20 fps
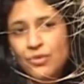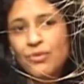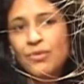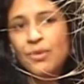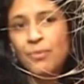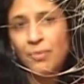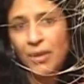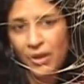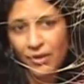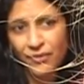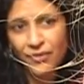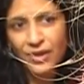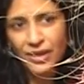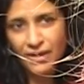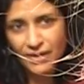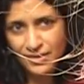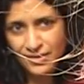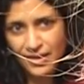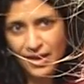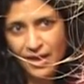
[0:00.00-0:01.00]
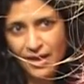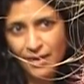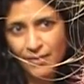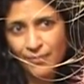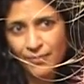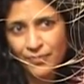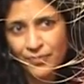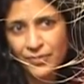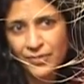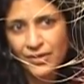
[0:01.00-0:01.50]
the pelvic exam,
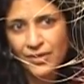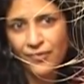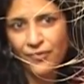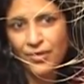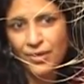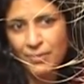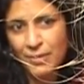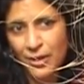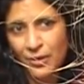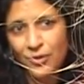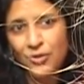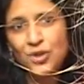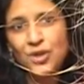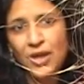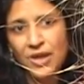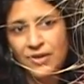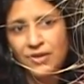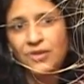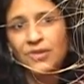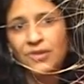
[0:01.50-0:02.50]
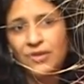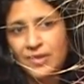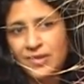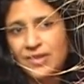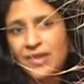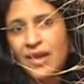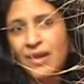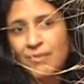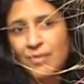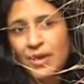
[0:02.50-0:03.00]
the female genital
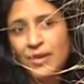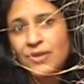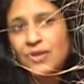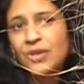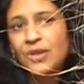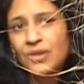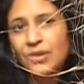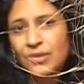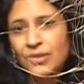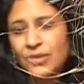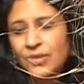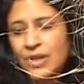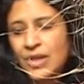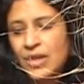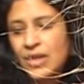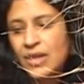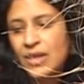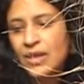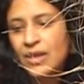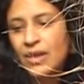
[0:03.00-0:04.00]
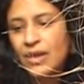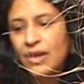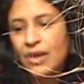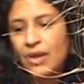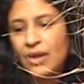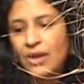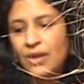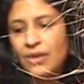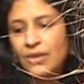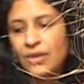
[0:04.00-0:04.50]
exam, until
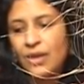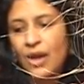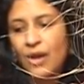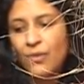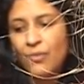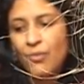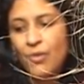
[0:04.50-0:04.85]
a young